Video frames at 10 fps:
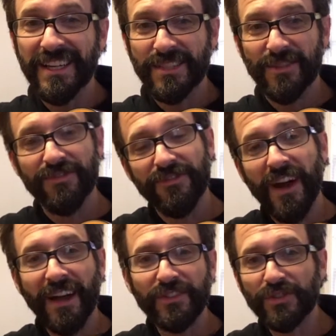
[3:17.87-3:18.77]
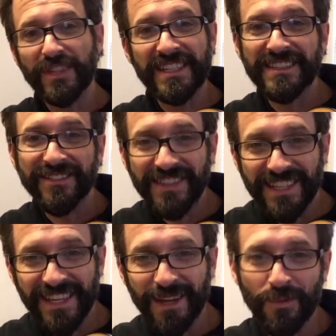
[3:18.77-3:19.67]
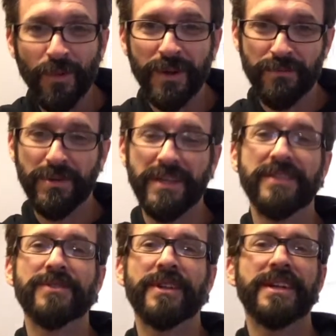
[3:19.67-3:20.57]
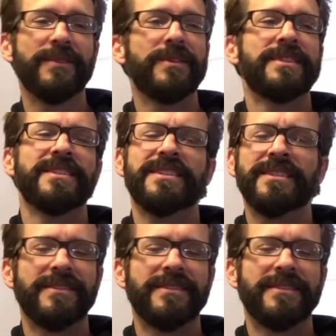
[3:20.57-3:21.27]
So it's 5 strings of E and 1 B string, which is